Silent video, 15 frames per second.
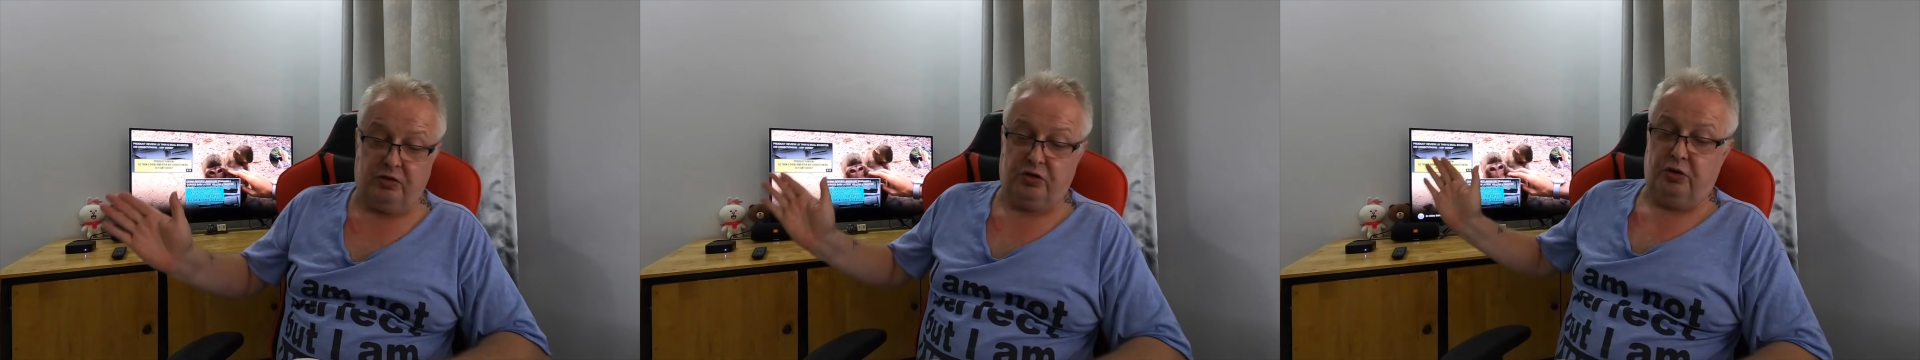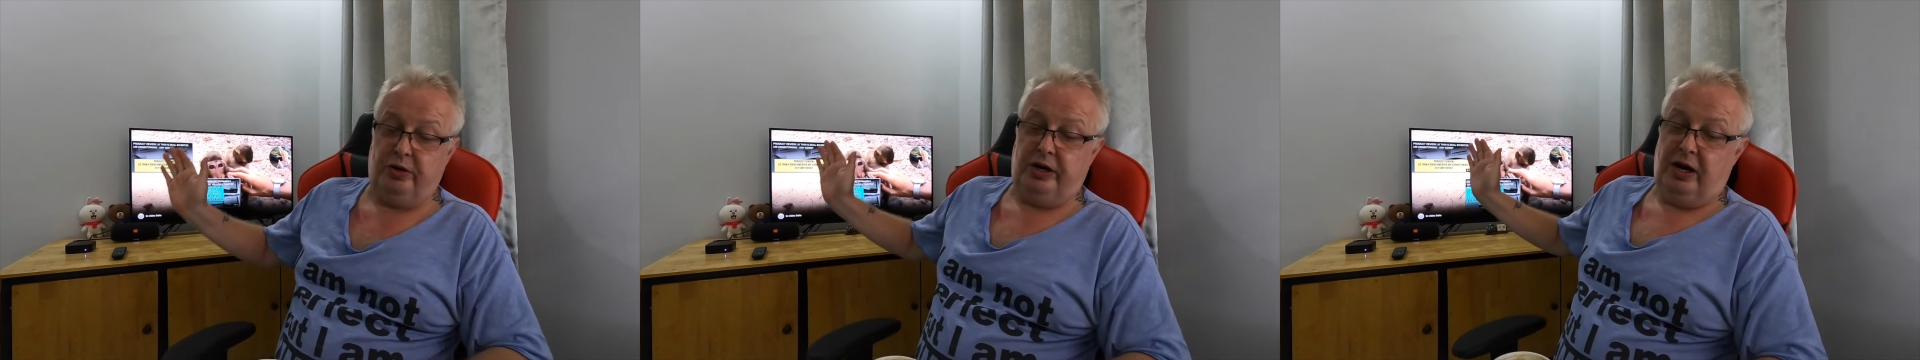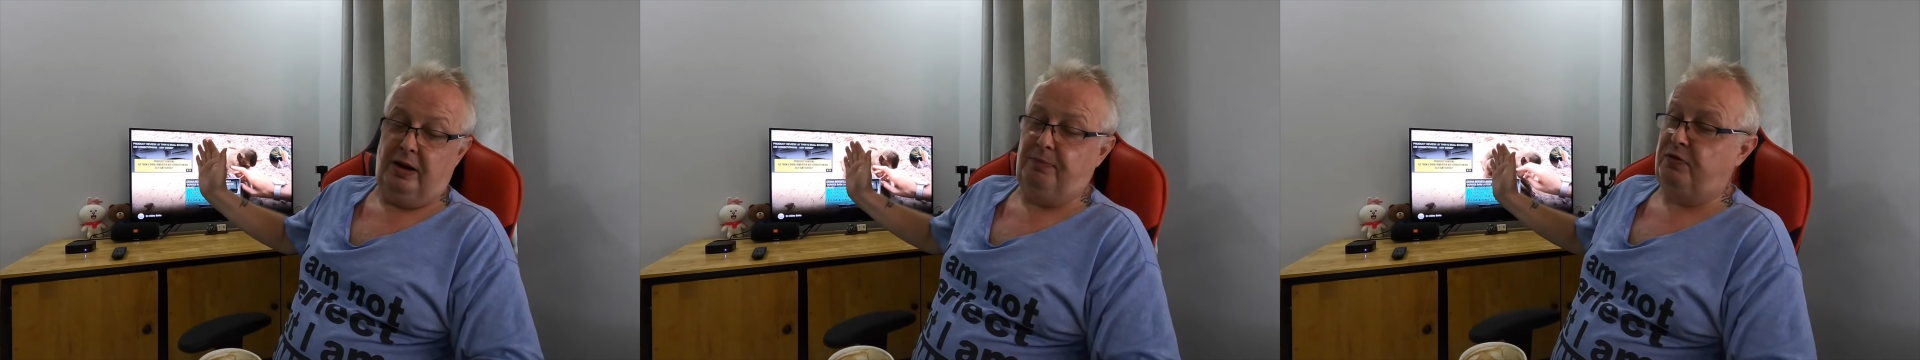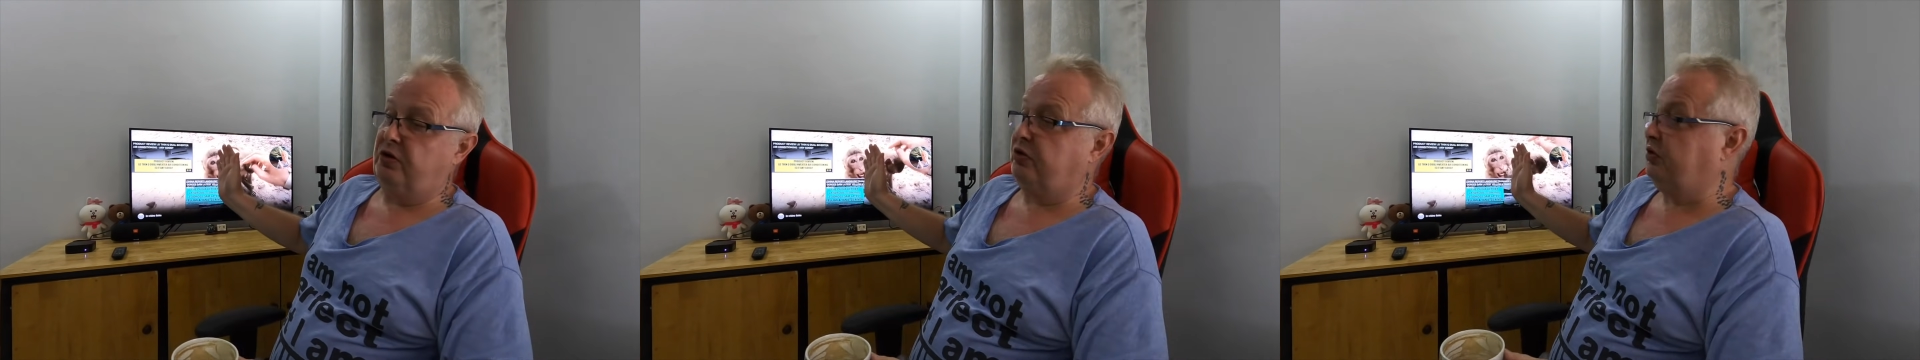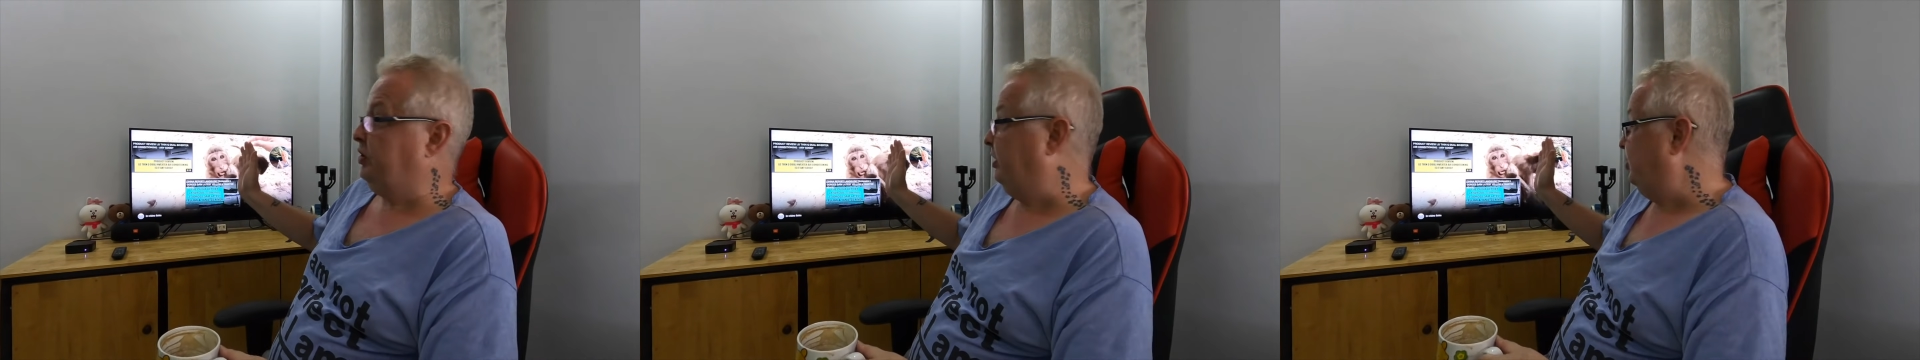Sorry, I'm
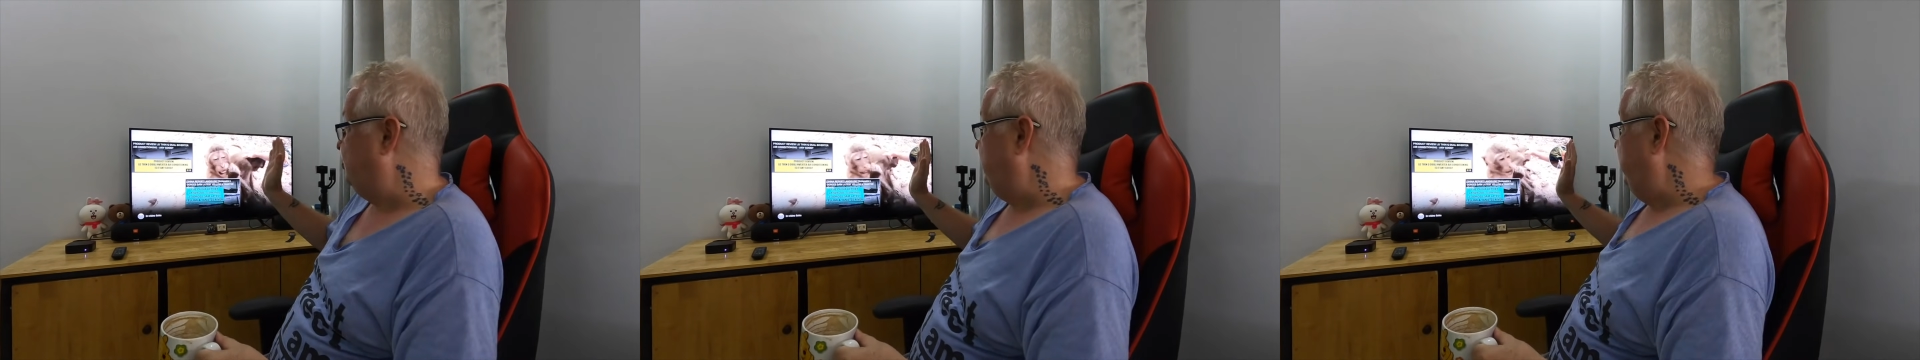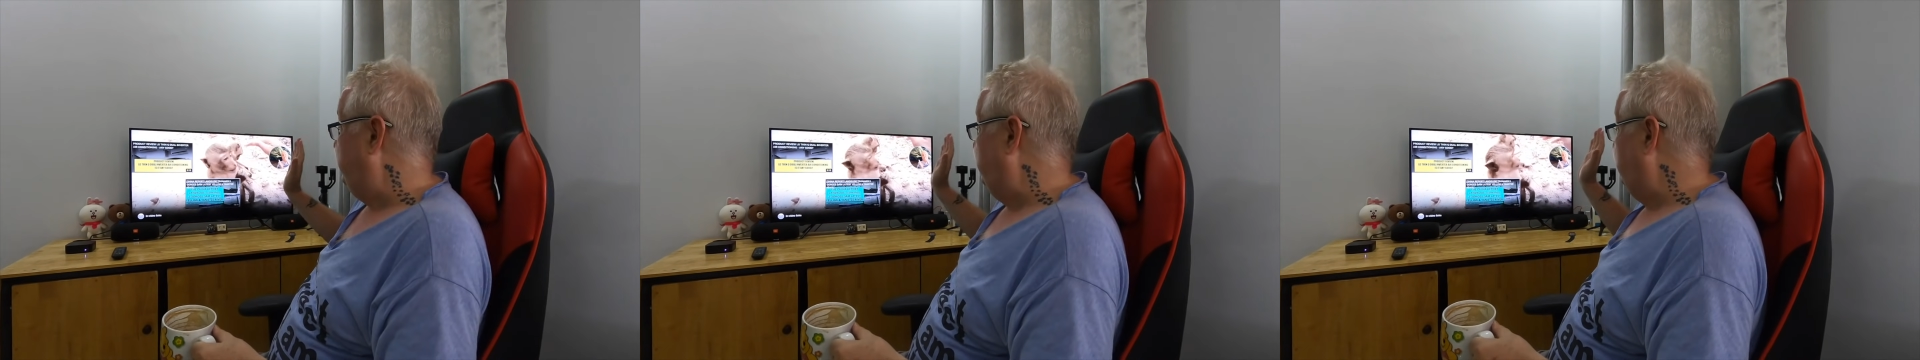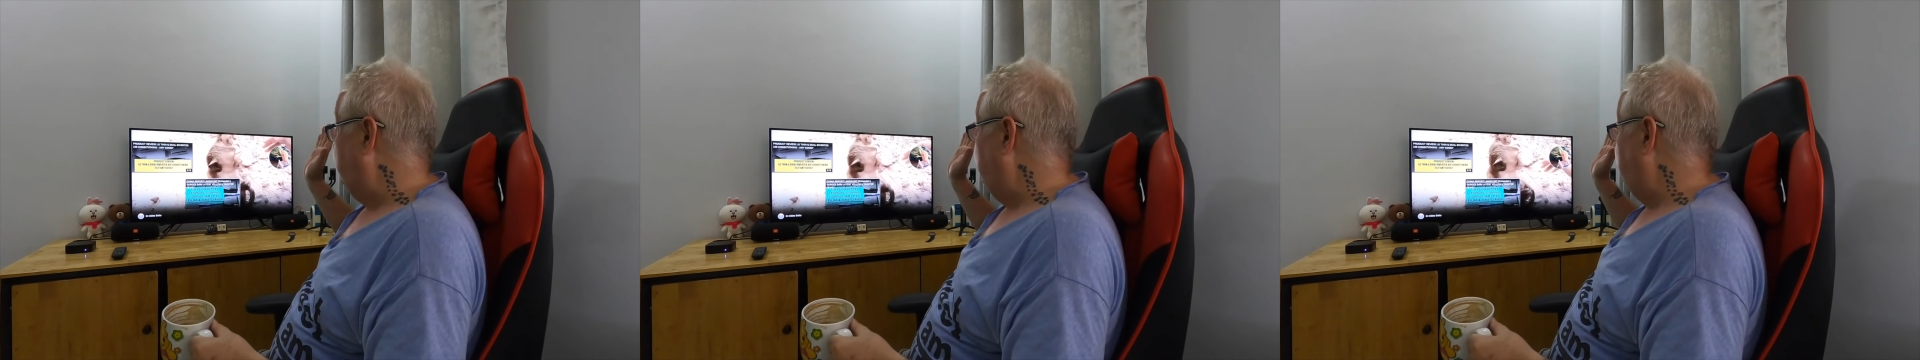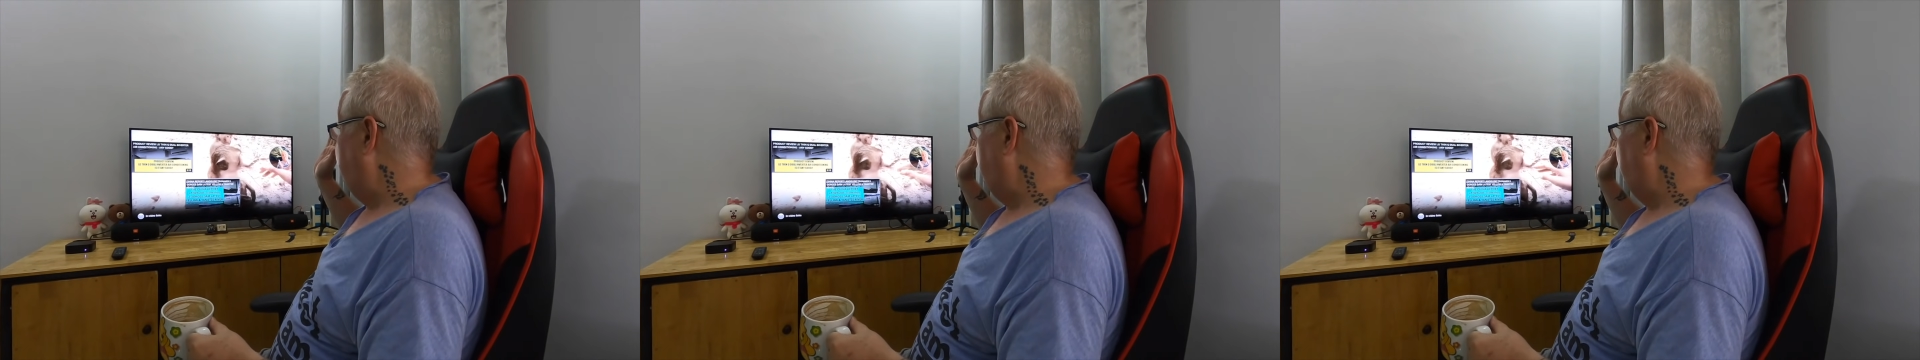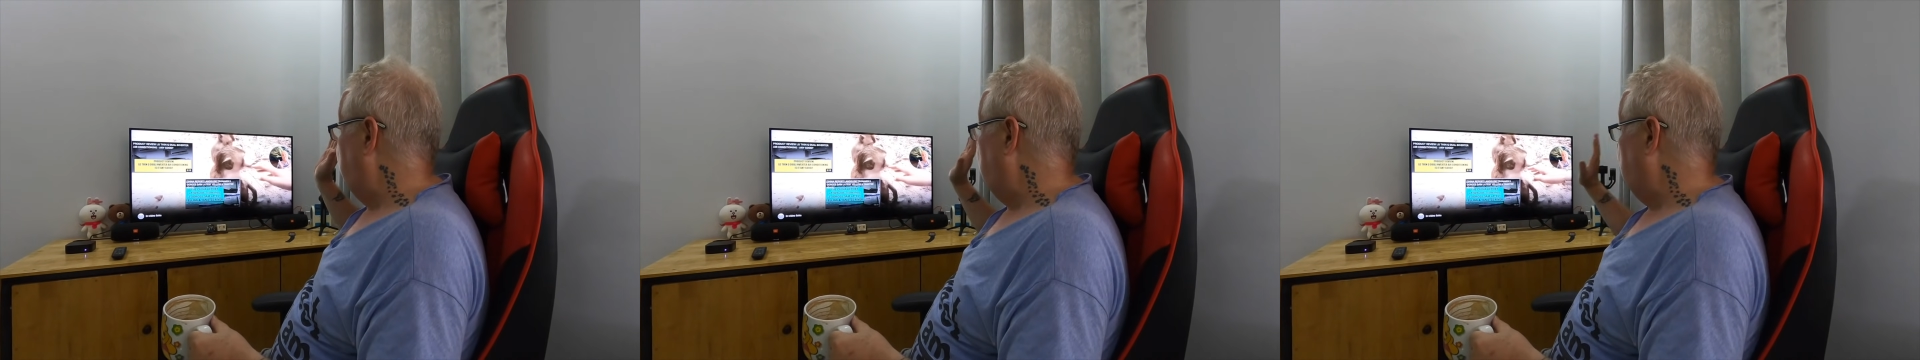just explaining
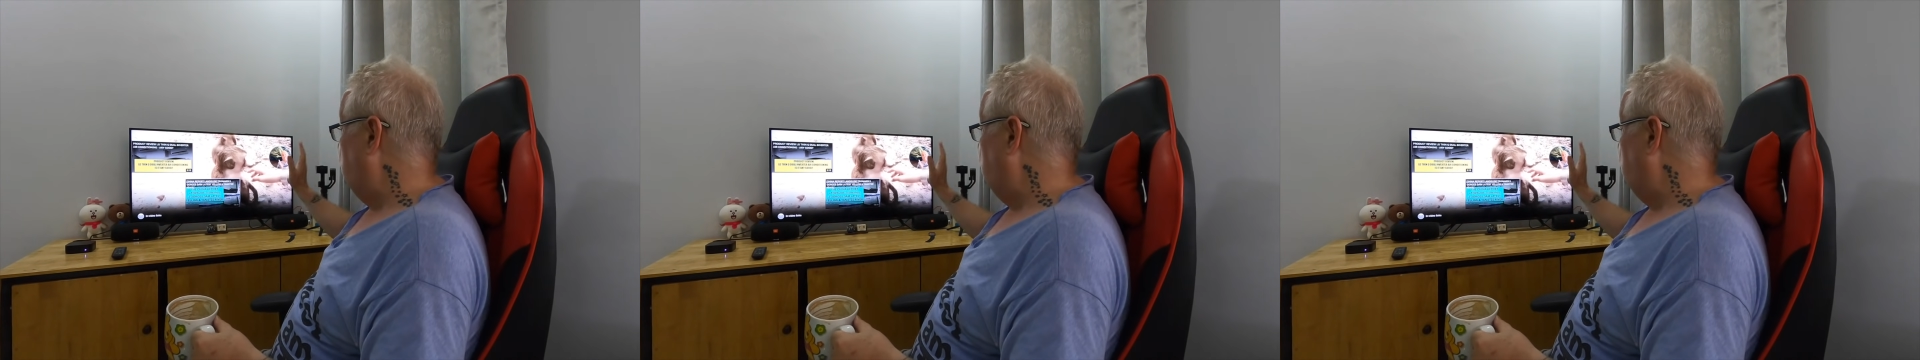that.